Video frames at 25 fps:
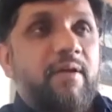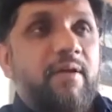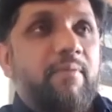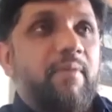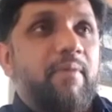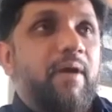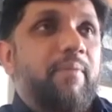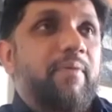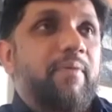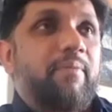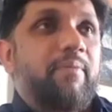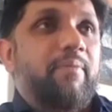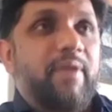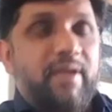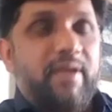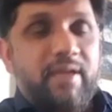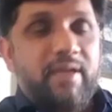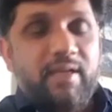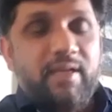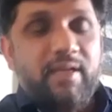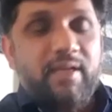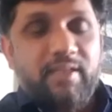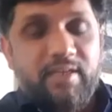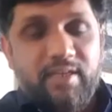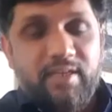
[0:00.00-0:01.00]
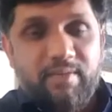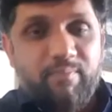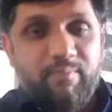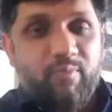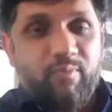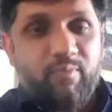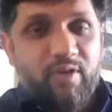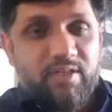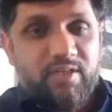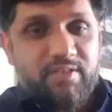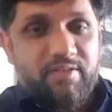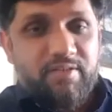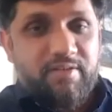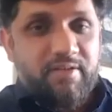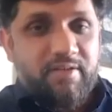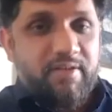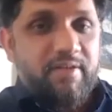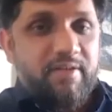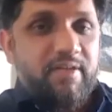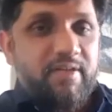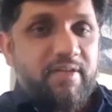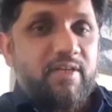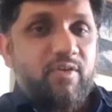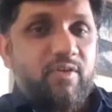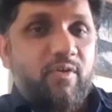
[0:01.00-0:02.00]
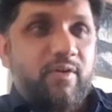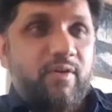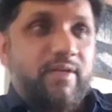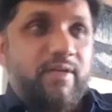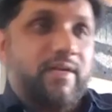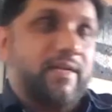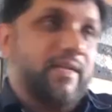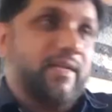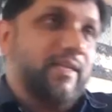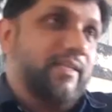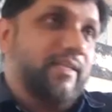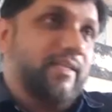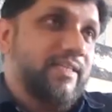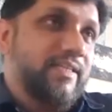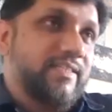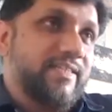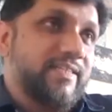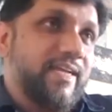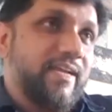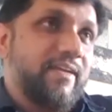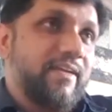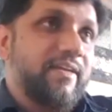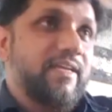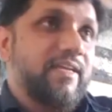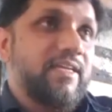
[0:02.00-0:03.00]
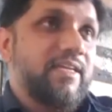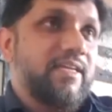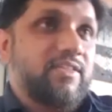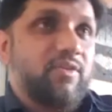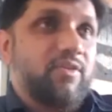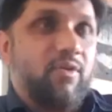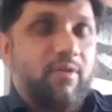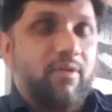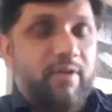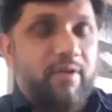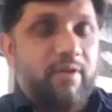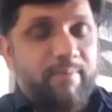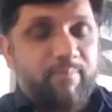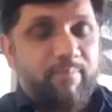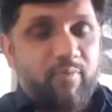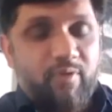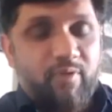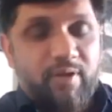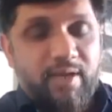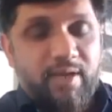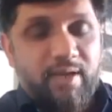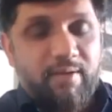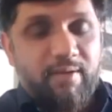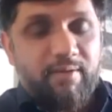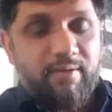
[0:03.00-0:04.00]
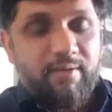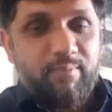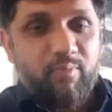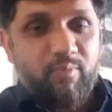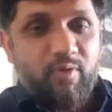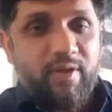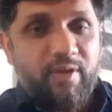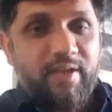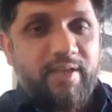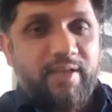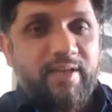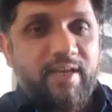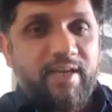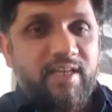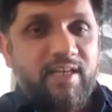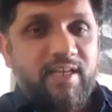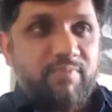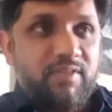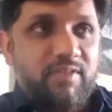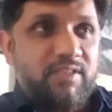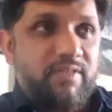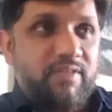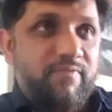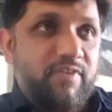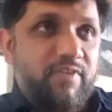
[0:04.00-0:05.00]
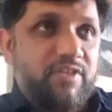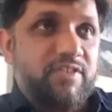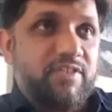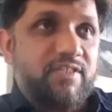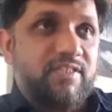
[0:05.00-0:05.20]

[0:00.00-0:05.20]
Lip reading: I mean, making their employees redundant or cutting their salaries or deploying cash preservation